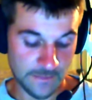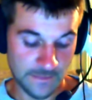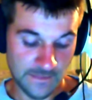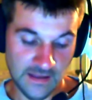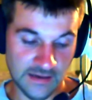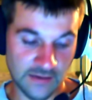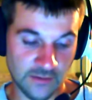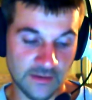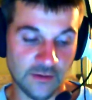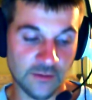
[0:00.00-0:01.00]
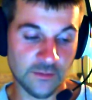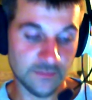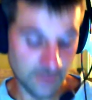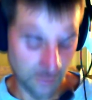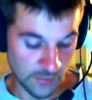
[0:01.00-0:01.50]
I can only hope
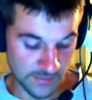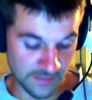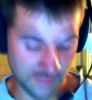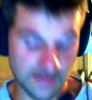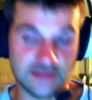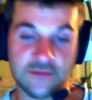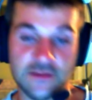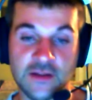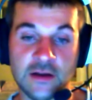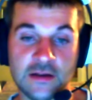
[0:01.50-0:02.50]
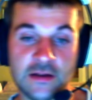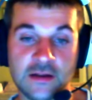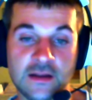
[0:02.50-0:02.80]
hope you the best of luck.